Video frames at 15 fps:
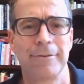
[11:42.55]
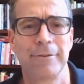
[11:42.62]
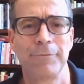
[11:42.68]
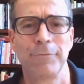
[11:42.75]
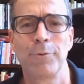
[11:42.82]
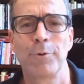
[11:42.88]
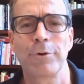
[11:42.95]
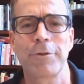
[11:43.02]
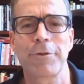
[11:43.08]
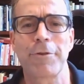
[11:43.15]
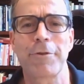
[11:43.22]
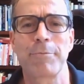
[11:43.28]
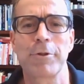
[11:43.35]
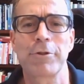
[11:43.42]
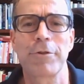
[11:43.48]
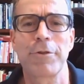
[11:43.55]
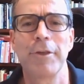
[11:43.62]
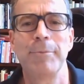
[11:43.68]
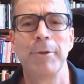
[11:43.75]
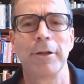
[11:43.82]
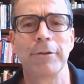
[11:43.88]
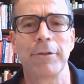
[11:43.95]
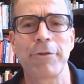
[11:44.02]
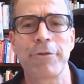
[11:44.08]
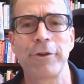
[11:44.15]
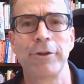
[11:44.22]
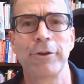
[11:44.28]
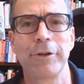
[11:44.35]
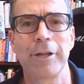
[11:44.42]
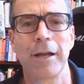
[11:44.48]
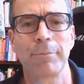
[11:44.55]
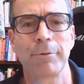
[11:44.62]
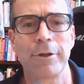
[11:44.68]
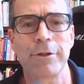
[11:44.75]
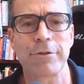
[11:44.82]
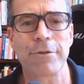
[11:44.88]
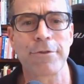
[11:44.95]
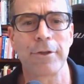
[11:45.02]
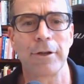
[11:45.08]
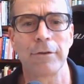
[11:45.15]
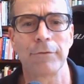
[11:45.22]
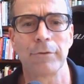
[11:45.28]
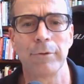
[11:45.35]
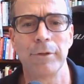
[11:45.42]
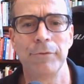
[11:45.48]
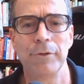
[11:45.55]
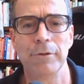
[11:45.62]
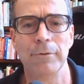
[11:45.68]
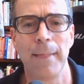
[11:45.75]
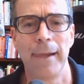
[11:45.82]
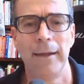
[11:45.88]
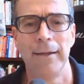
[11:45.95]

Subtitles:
to forward a suspicious email to the Security Operations Center for review.